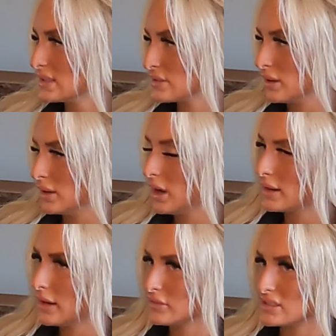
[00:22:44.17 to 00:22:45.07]
So I
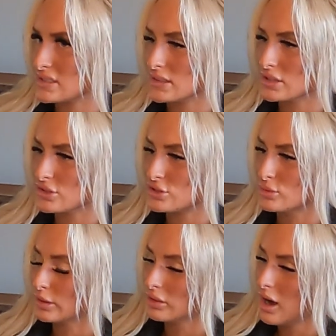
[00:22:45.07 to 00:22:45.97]
didn't have to sit there
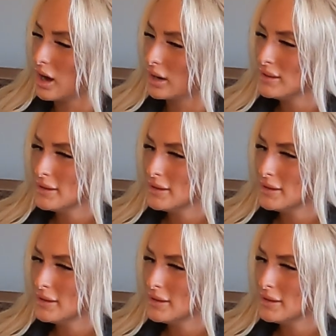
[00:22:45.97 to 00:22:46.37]
super long,